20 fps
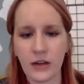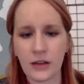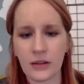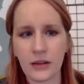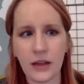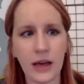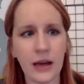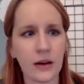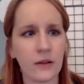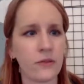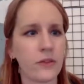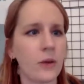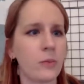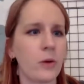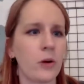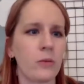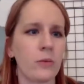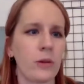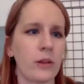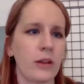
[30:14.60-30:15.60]
a lot of them
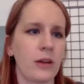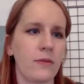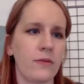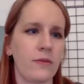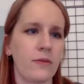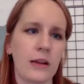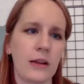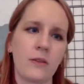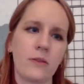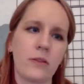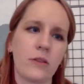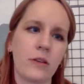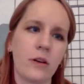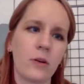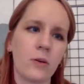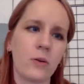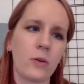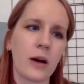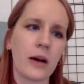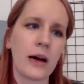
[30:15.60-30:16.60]
are really effective.
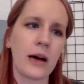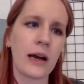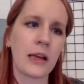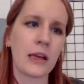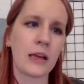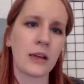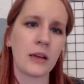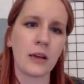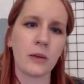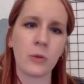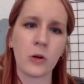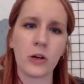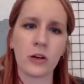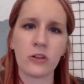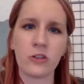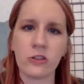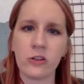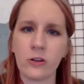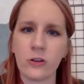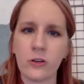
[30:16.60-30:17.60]
So I am going to
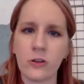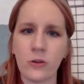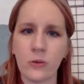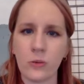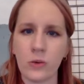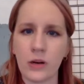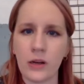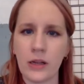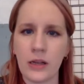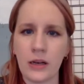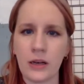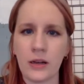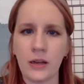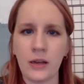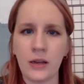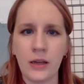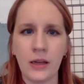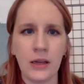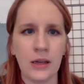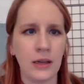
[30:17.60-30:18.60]
show you the one
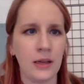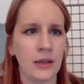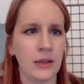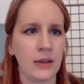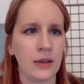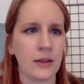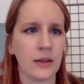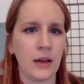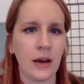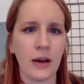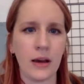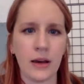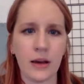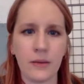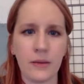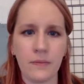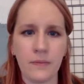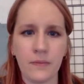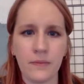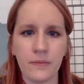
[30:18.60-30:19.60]

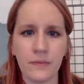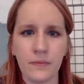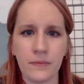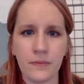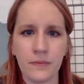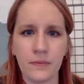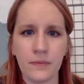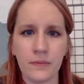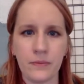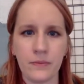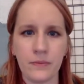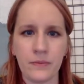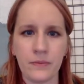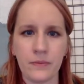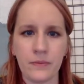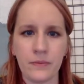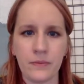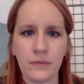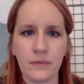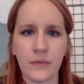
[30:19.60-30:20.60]

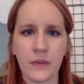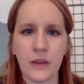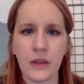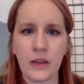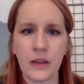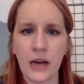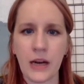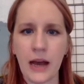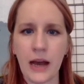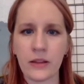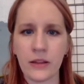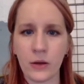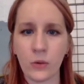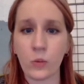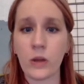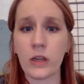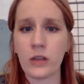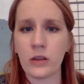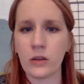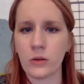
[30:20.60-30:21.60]
that we
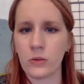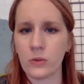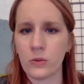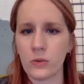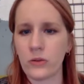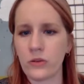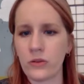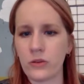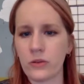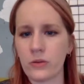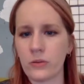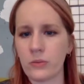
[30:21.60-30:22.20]
use